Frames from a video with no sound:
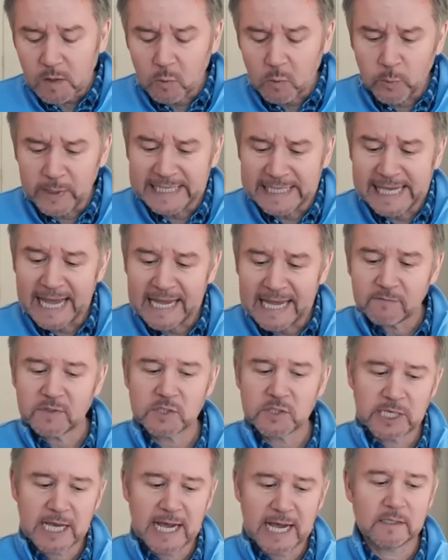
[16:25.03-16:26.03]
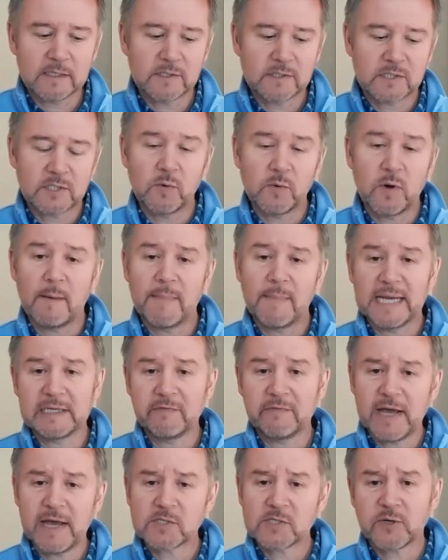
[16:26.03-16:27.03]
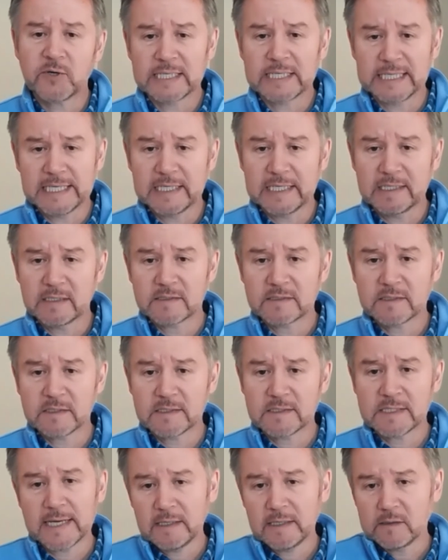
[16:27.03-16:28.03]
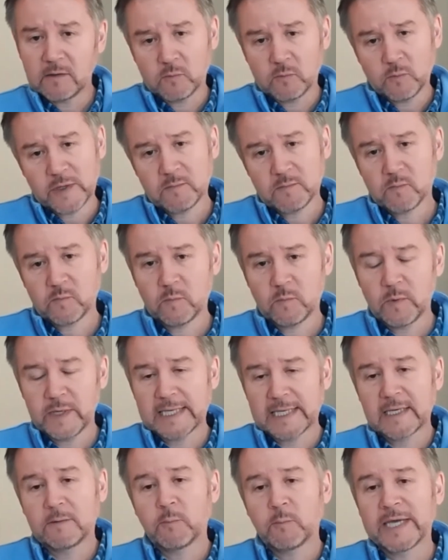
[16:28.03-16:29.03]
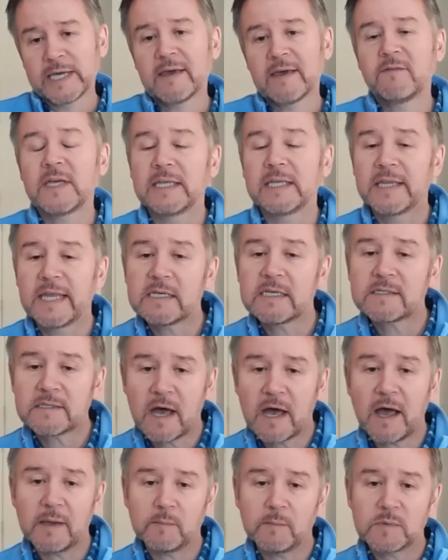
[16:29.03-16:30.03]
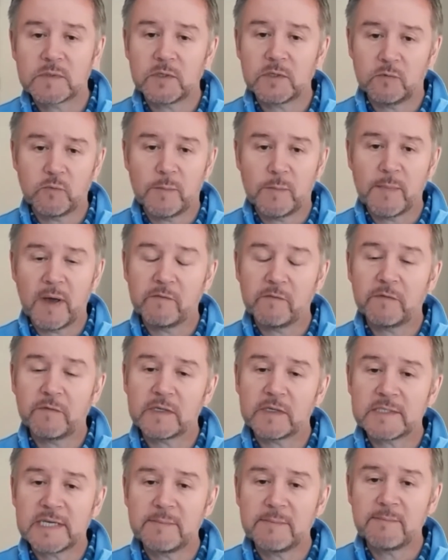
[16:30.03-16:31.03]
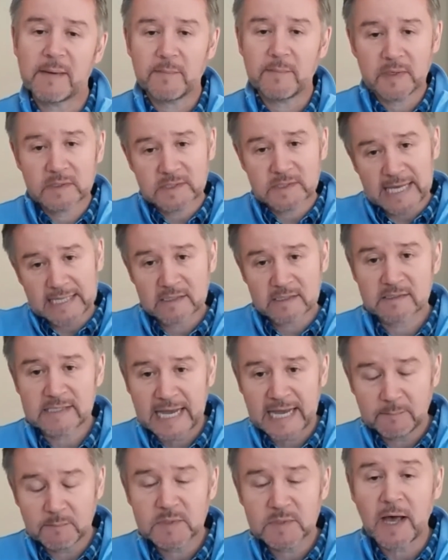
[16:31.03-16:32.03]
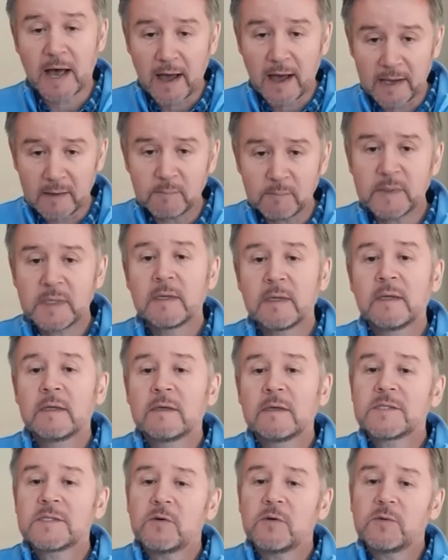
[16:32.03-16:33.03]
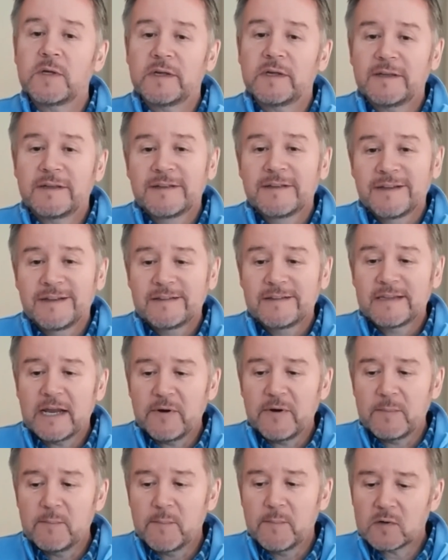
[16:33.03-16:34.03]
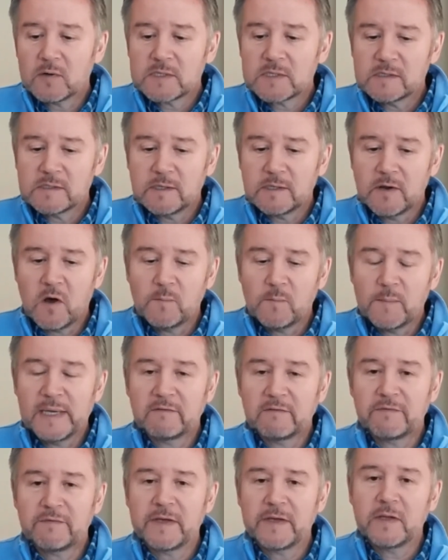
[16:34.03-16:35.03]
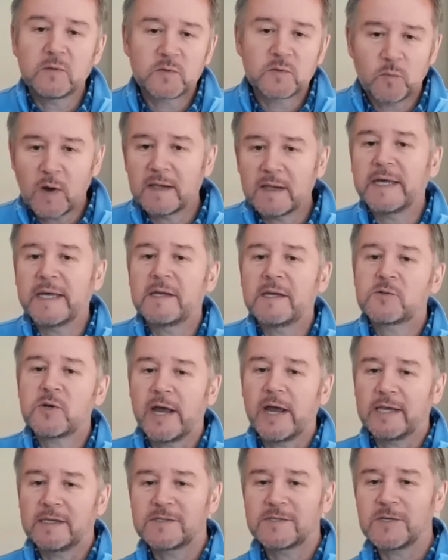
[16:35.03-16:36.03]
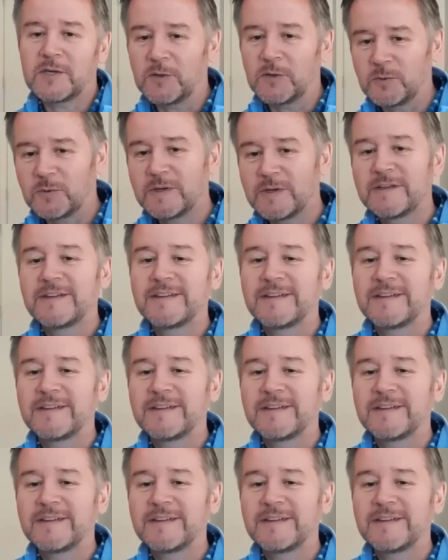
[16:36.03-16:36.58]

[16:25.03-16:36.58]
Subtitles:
we gave the challenge to our manufacturing leaders to say, look, we're giving this time to remote first team members at the same time, so that their inboxes are not being filled while they're trying to